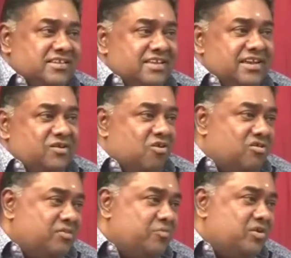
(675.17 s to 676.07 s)
that they're
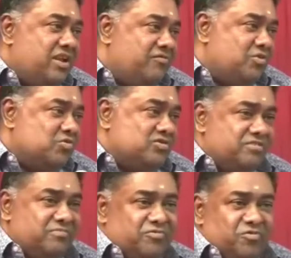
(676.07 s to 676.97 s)
talking about
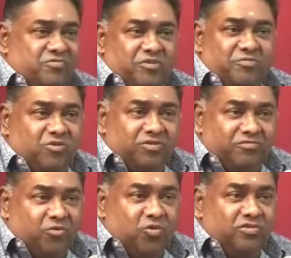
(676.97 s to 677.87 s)
devolution before February
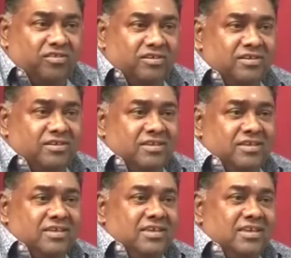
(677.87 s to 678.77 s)
4th
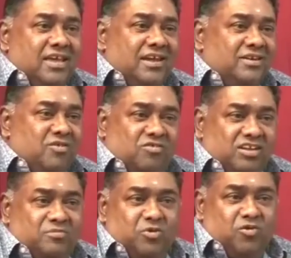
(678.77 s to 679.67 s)
and
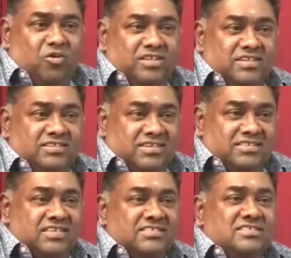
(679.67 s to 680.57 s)
talking about all these
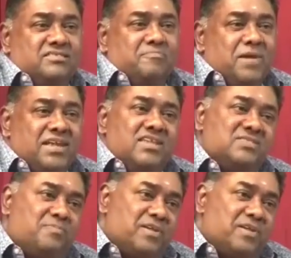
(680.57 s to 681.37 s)
things. There's tremendous